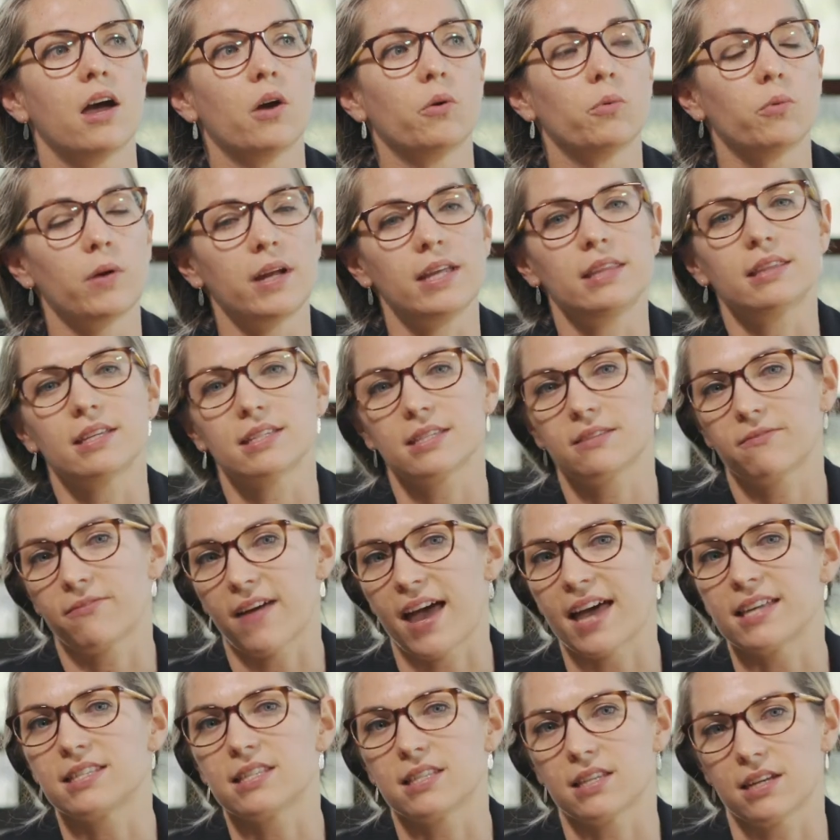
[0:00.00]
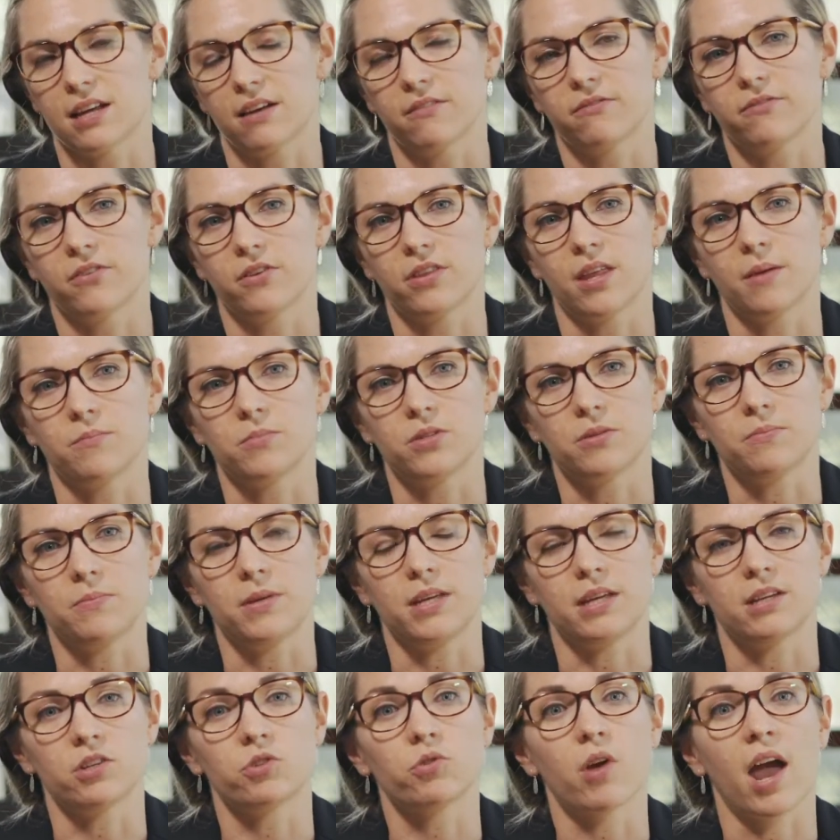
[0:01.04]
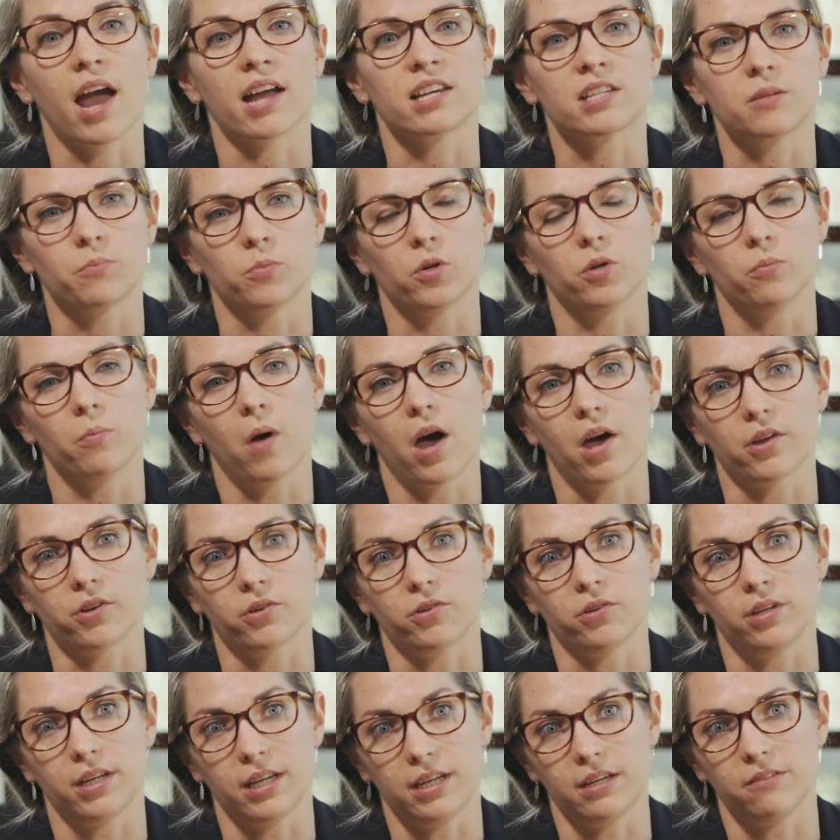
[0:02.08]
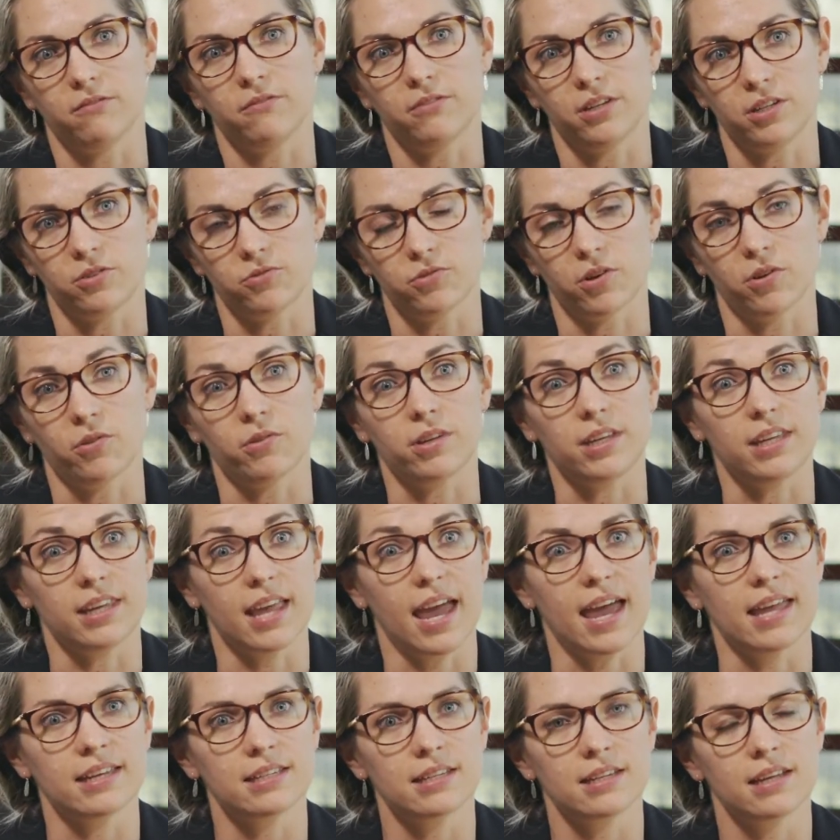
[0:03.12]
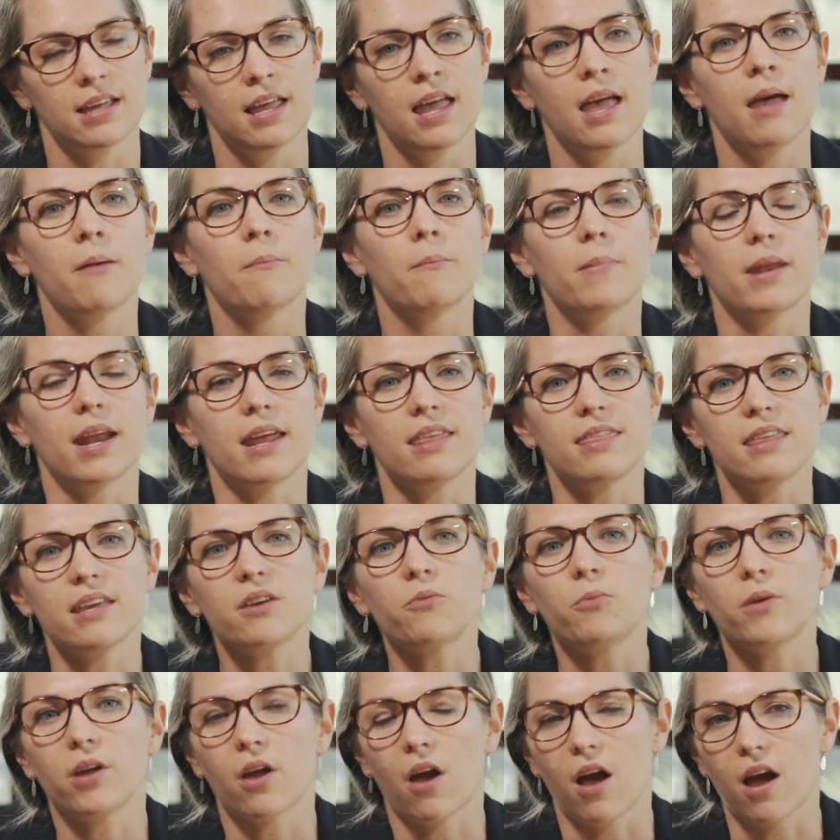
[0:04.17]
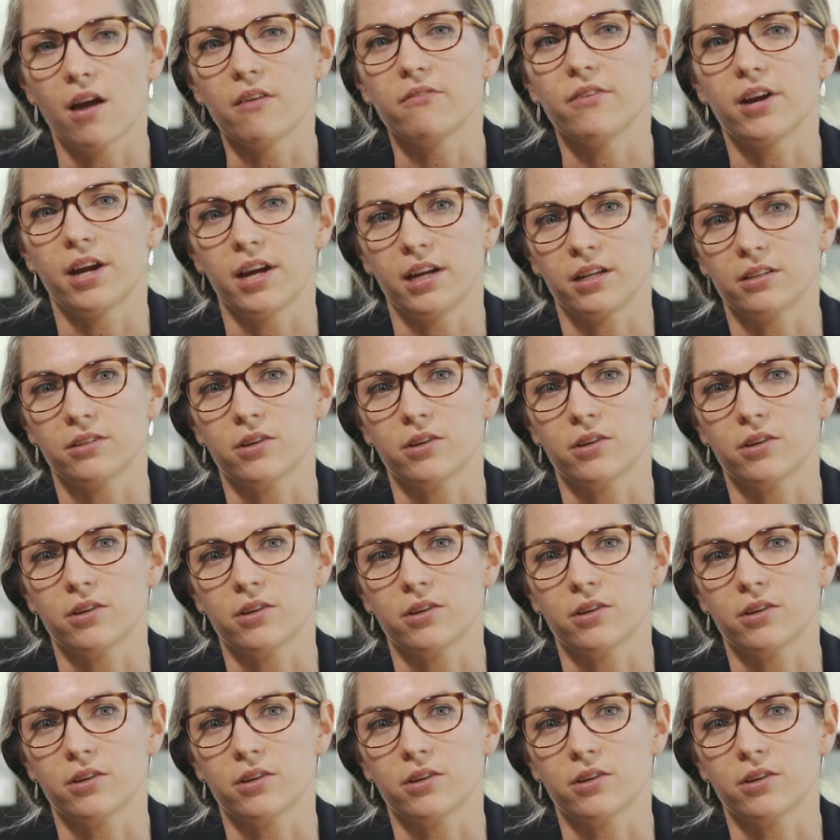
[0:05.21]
a rate that's fast enough for them to be a tractable model in vitro yet. But I think we are very